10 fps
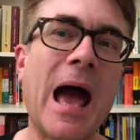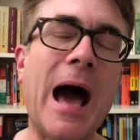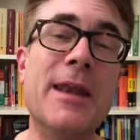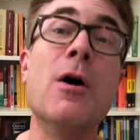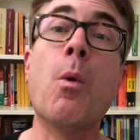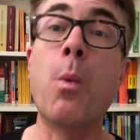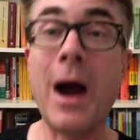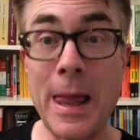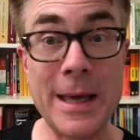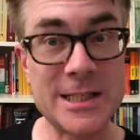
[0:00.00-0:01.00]
And
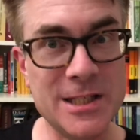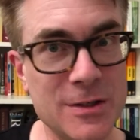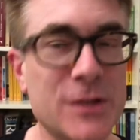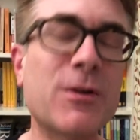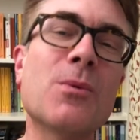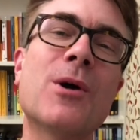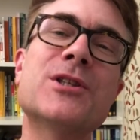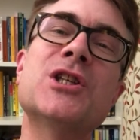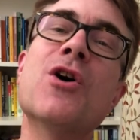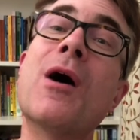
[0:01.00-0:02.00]
while that's useful
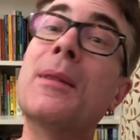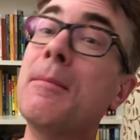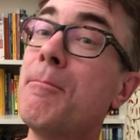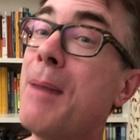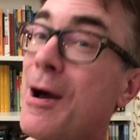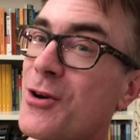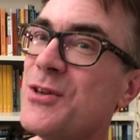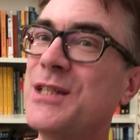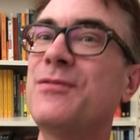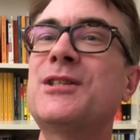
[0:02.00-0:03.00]
once you're at the
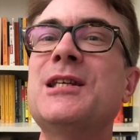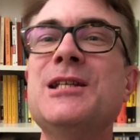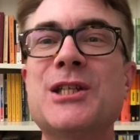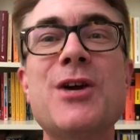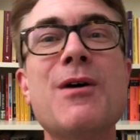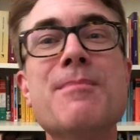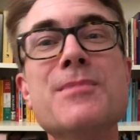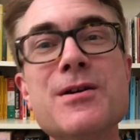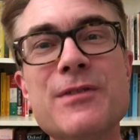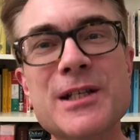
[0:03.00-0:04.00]
boundaries of C2 and
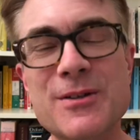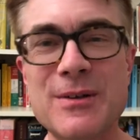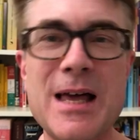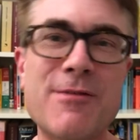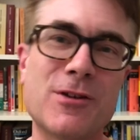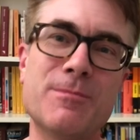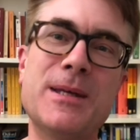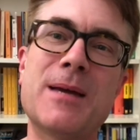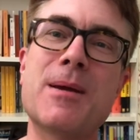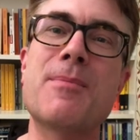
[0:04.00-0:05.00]
moving to a level of
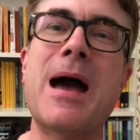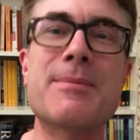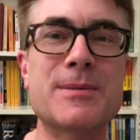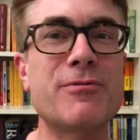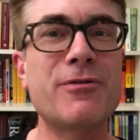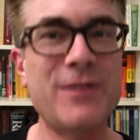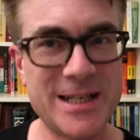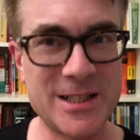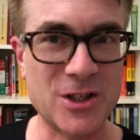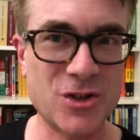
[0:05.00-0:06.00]
becoming perhaps a
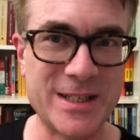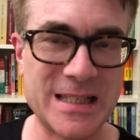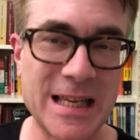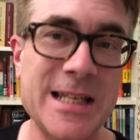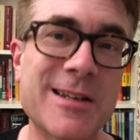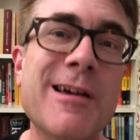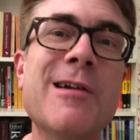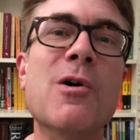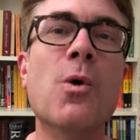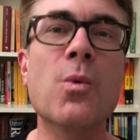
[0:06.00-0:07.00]
professional translator,
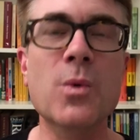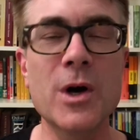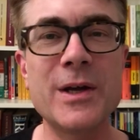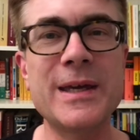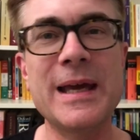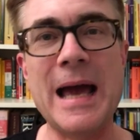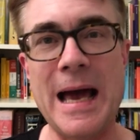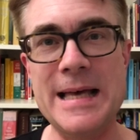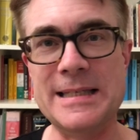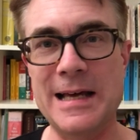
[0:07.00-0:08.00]
or working
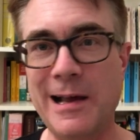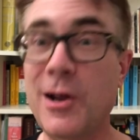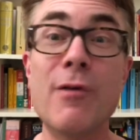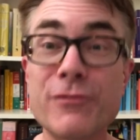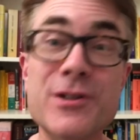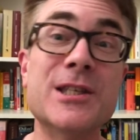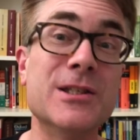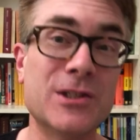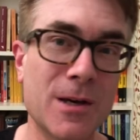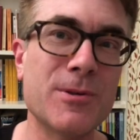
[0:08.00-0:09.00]
as a conference
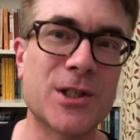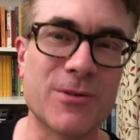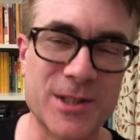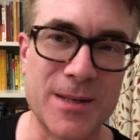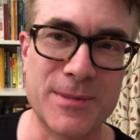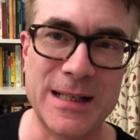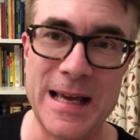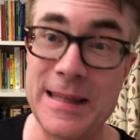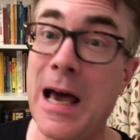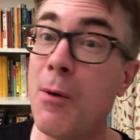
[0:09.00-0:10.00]
interpreter or something
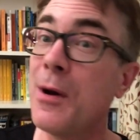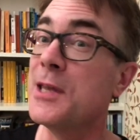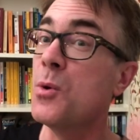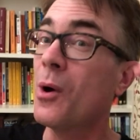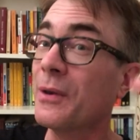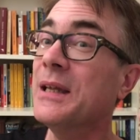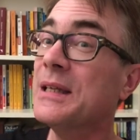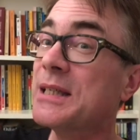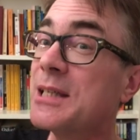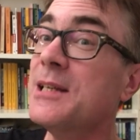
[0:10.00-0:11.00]
like that, where you want
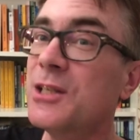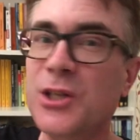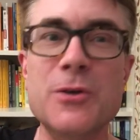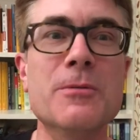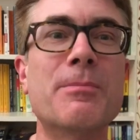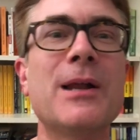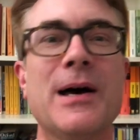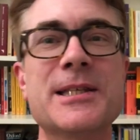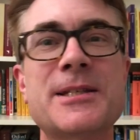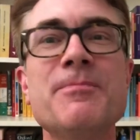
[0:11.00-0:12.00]

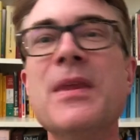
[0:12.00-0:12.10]
C2+,